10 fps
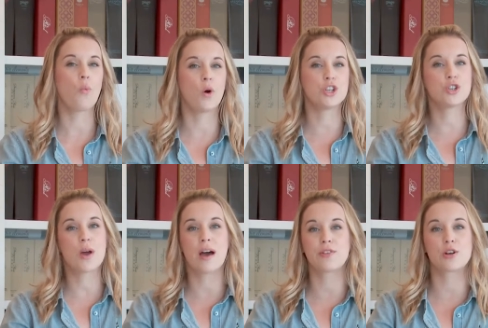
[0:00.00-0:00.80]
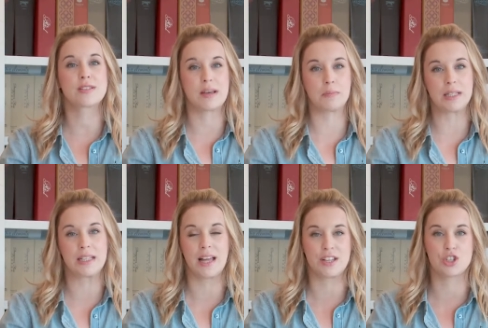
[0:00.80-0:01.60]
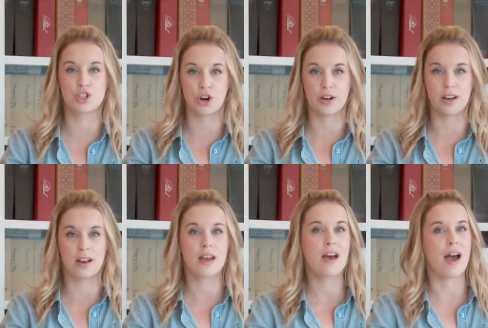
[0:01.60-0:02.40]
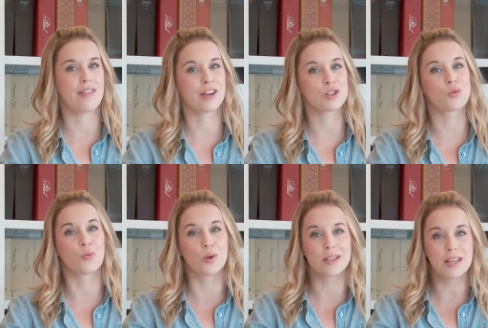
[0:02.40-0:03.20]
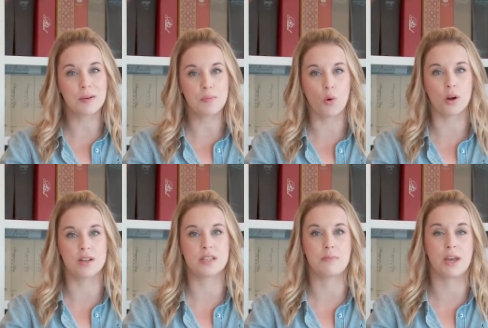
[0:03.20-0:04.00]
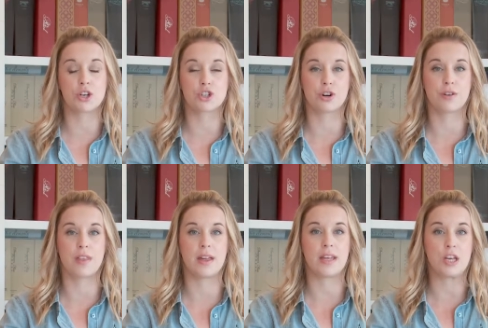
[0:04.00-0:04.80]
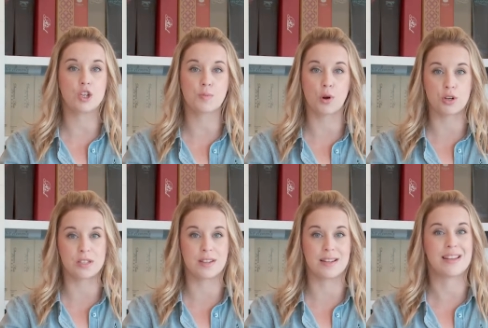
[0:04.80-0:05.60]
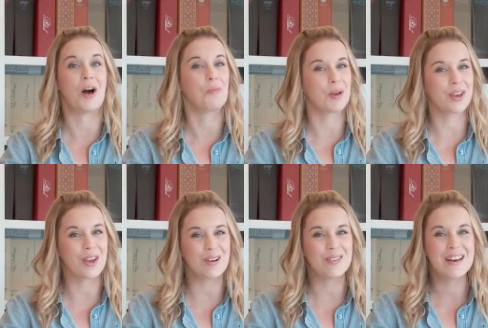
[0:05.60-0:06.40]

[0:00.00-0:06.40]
Once you have your assembly line started, I think it's really important to make sure that each person that's helping you